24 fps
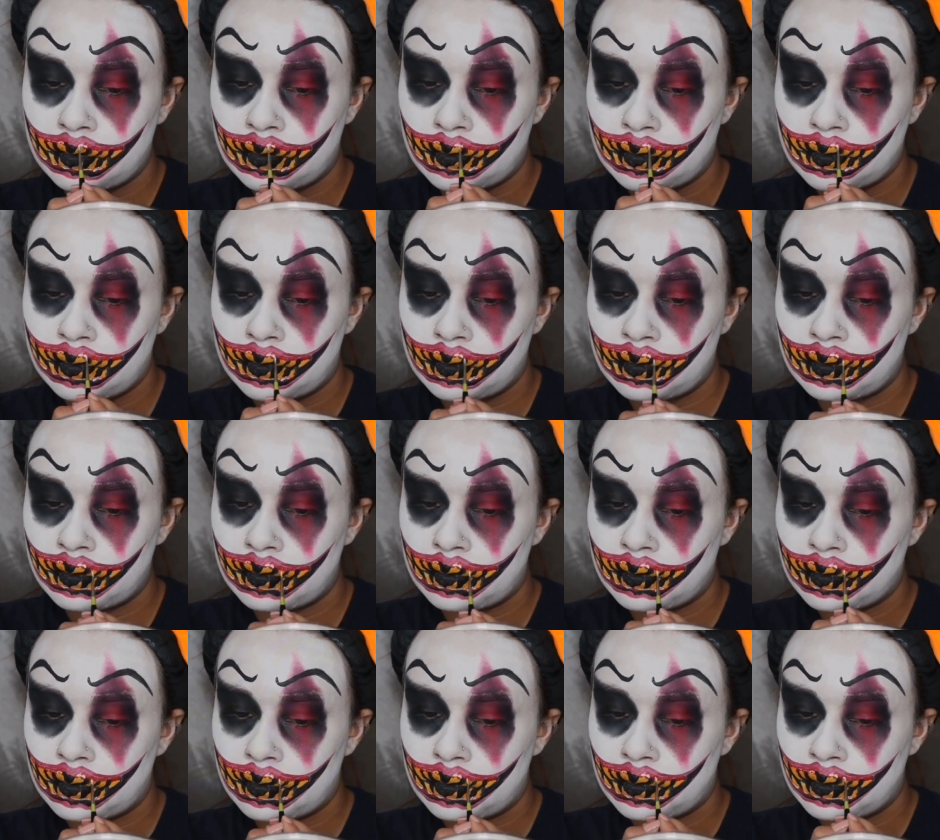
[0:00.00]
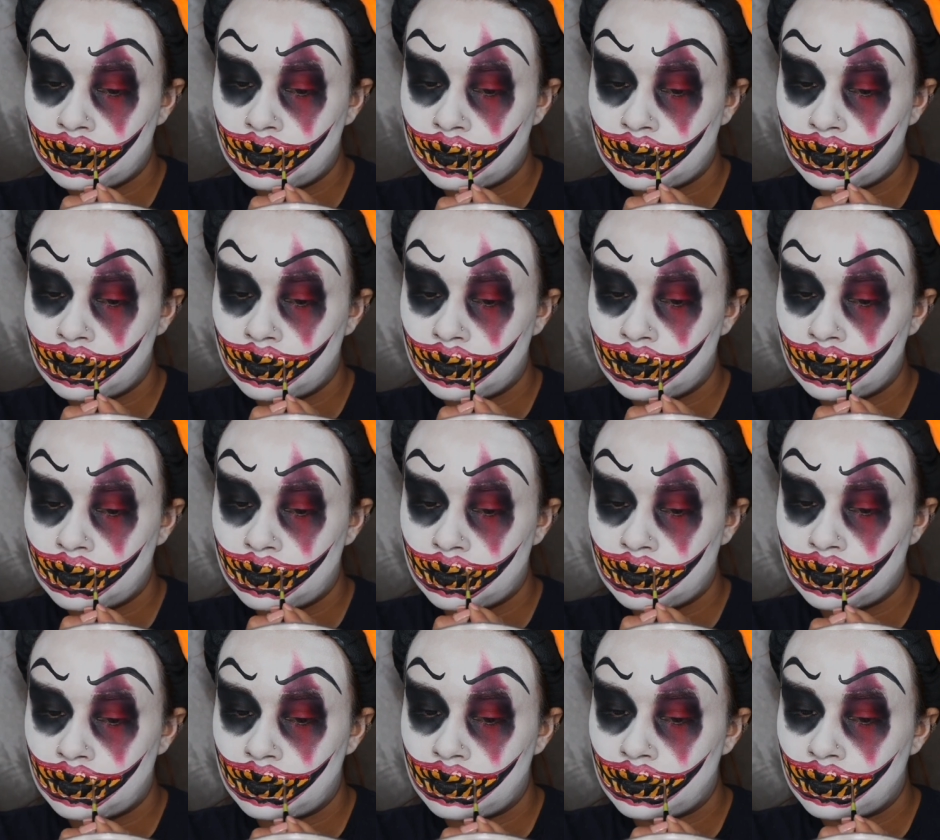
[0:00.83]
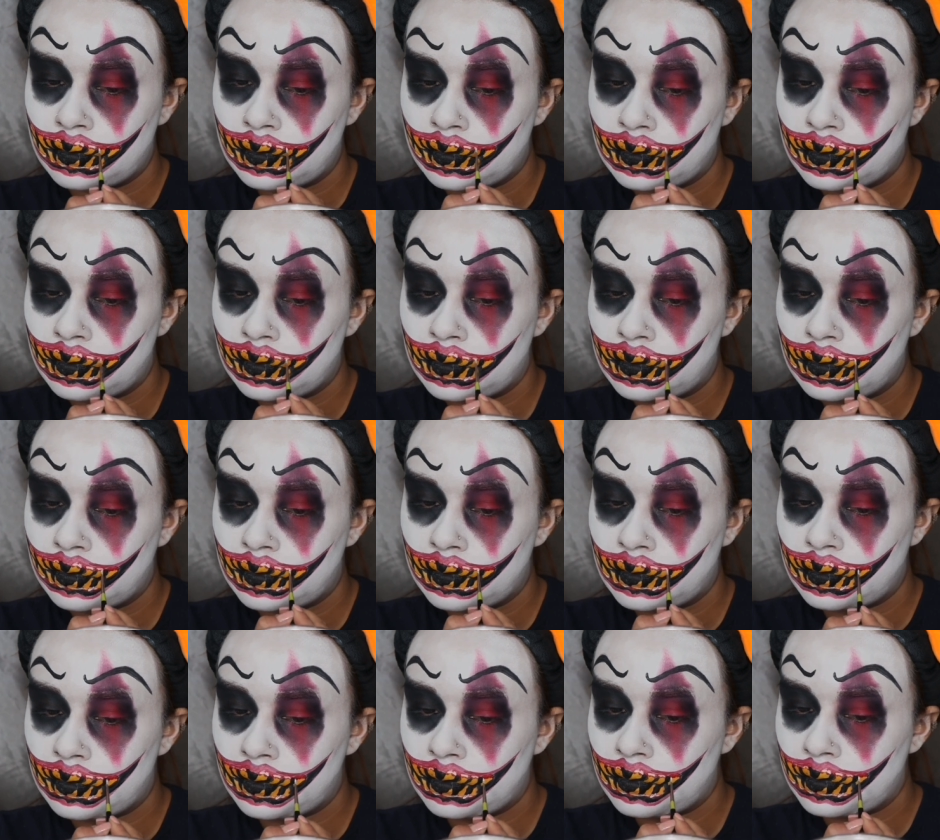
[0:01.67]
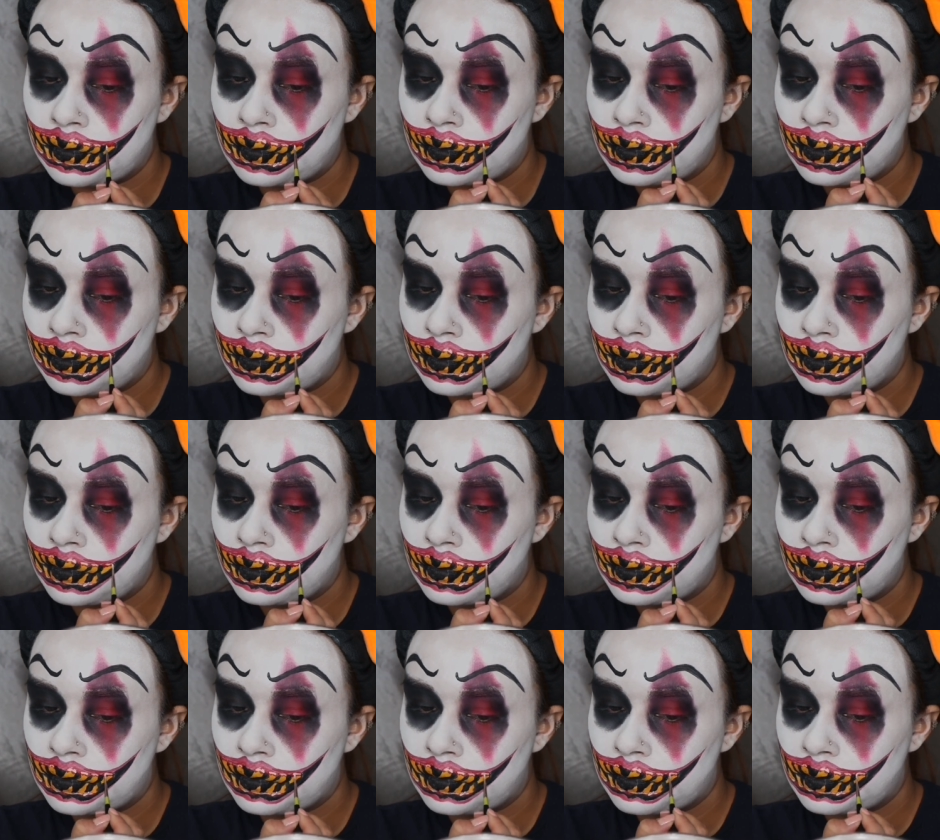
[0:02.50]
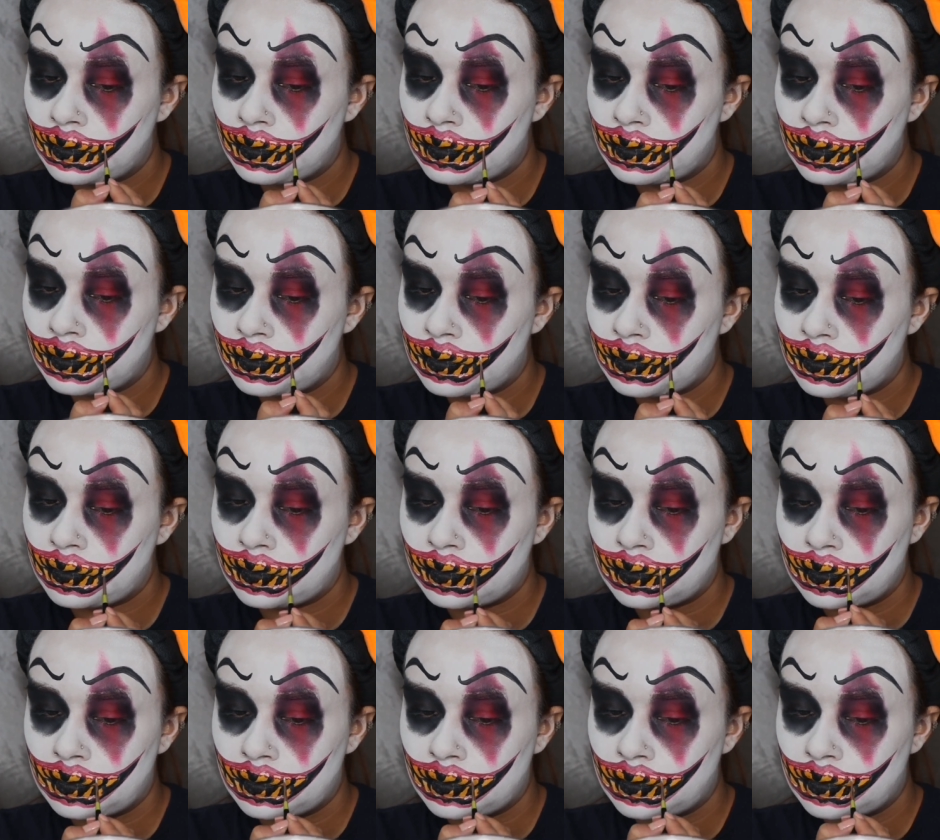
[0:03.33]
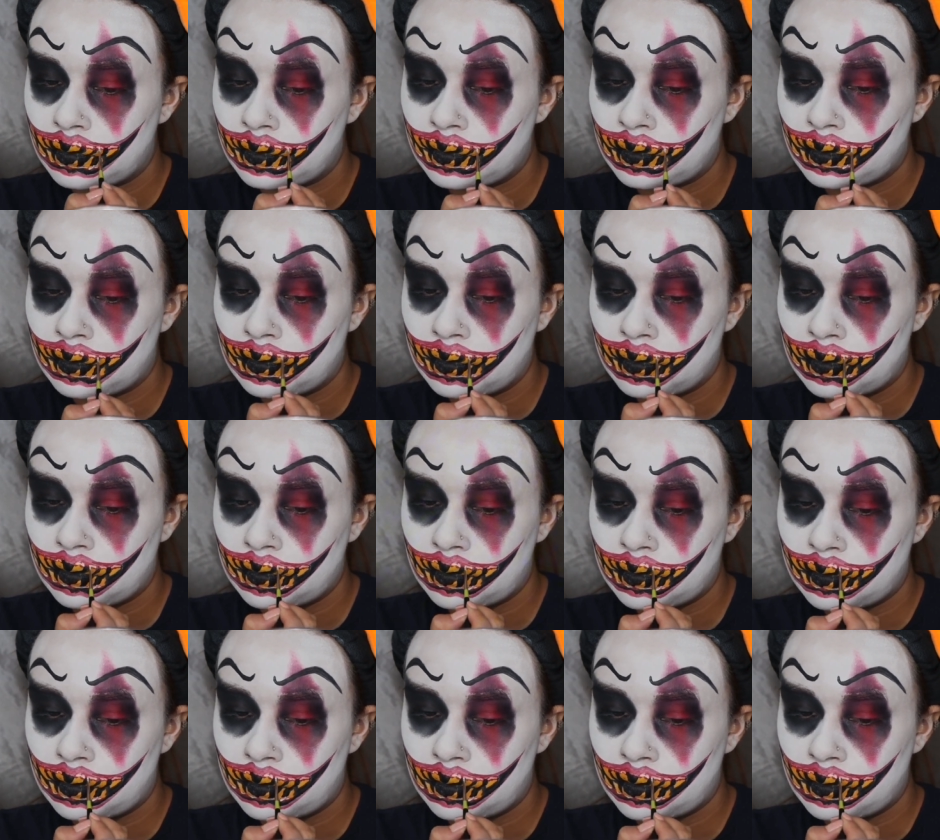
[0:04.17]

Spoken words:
Yeah, so I didn't like where it was going,